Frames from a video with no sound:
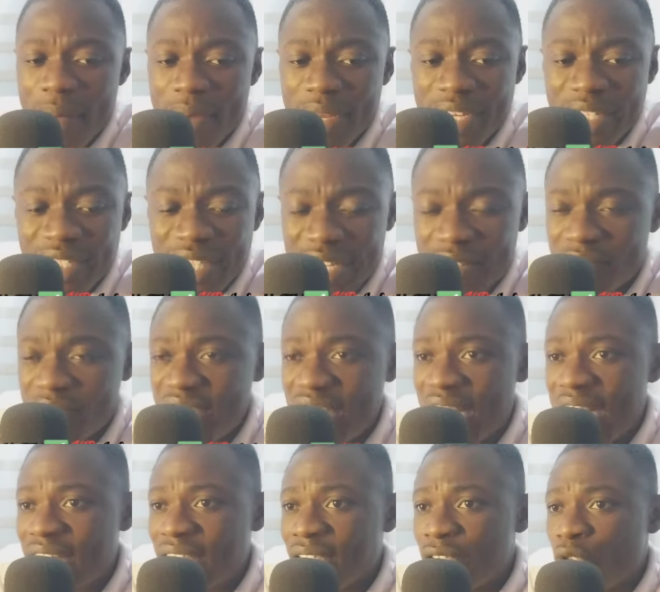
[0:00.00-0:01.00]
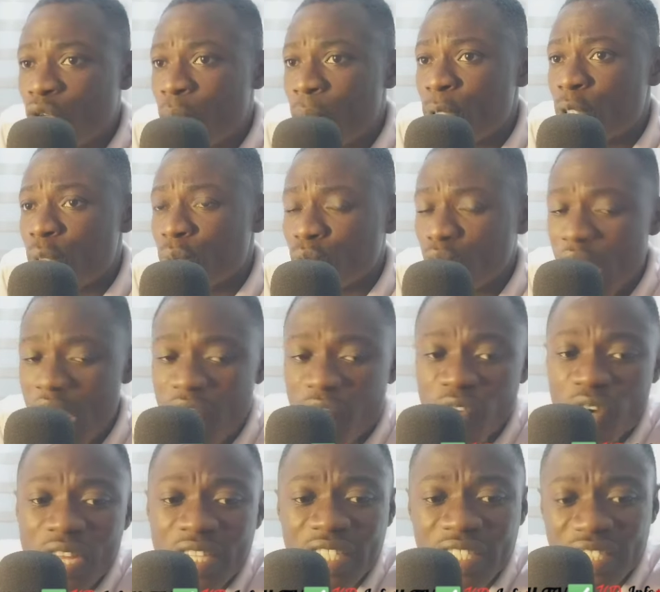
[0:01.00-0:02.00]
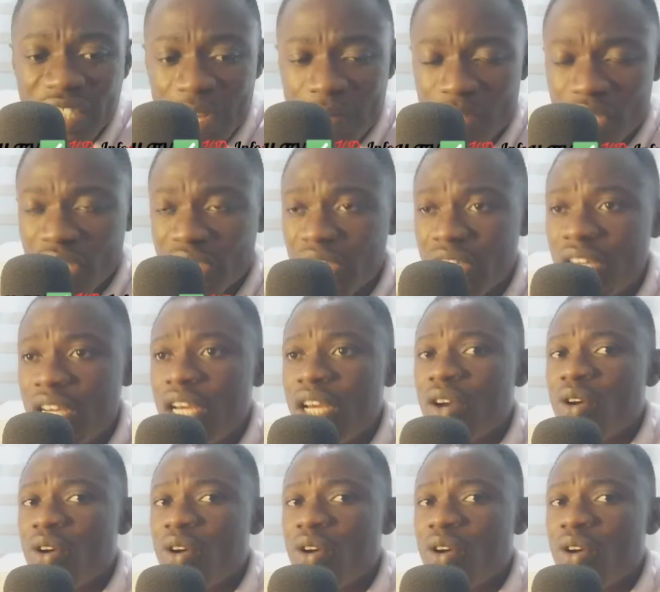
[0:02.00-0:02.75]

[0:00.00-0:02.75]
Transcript: I'm ready to send me. Yes, it's always subscribe for latest updates.